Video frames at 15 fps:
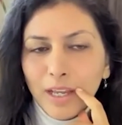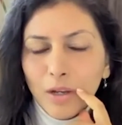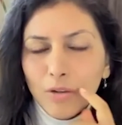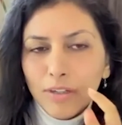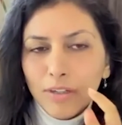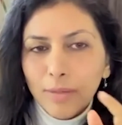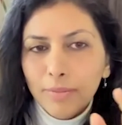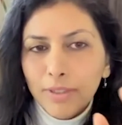How
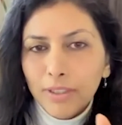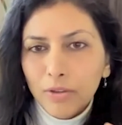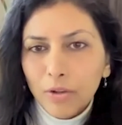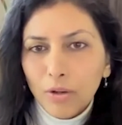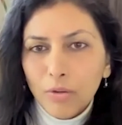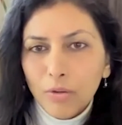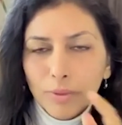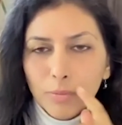could I be
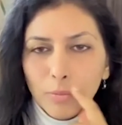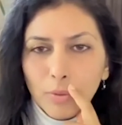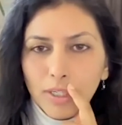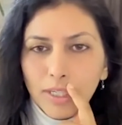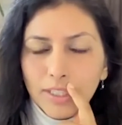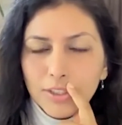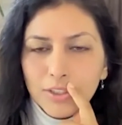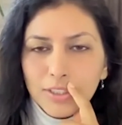wrong with
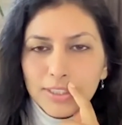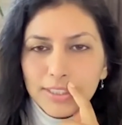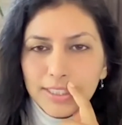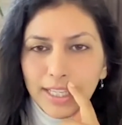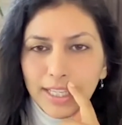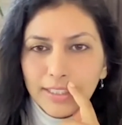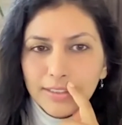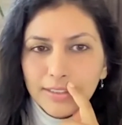what I just
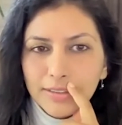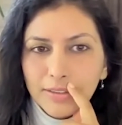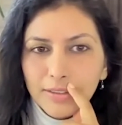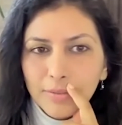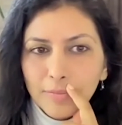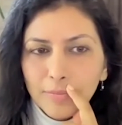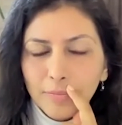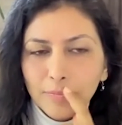said?
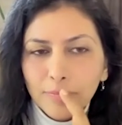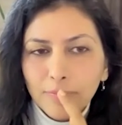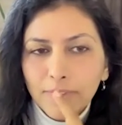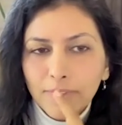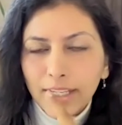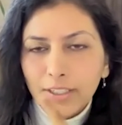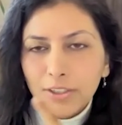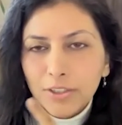
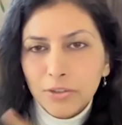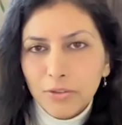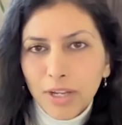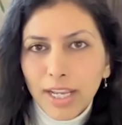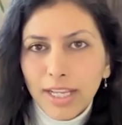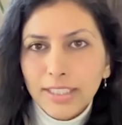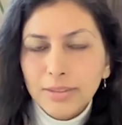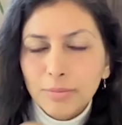And
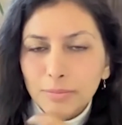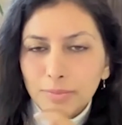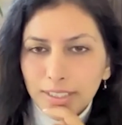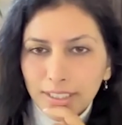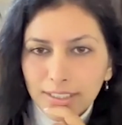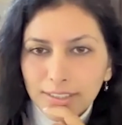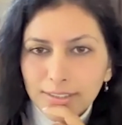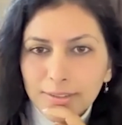try
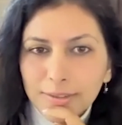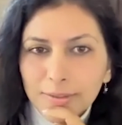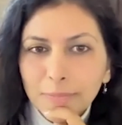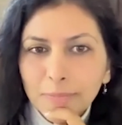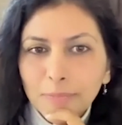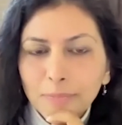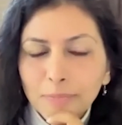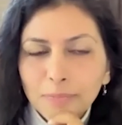something else.
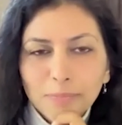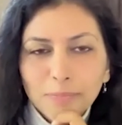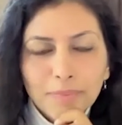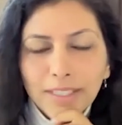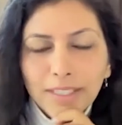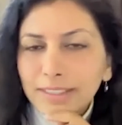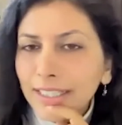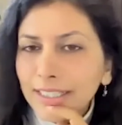
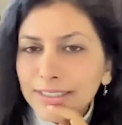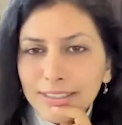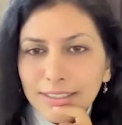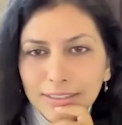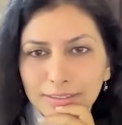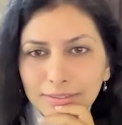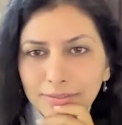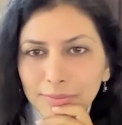And that's
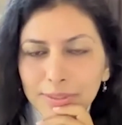it.